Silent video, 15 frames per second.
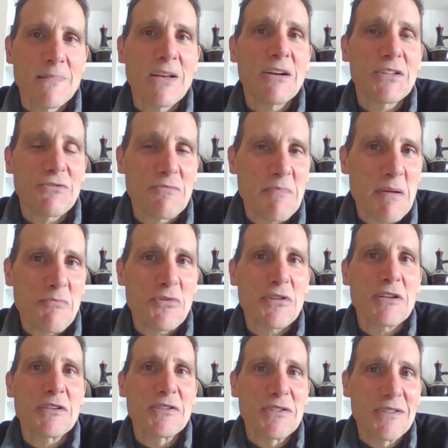Let's remember
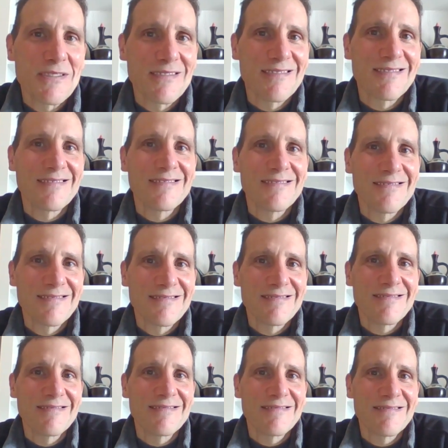this.
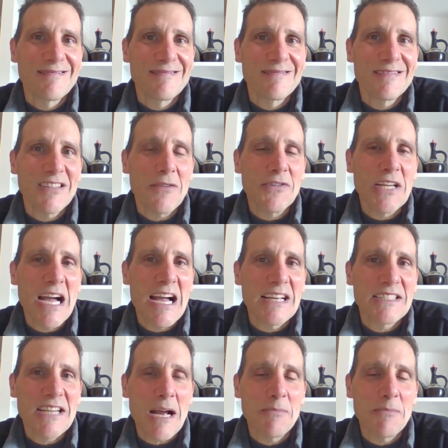Love you guys. God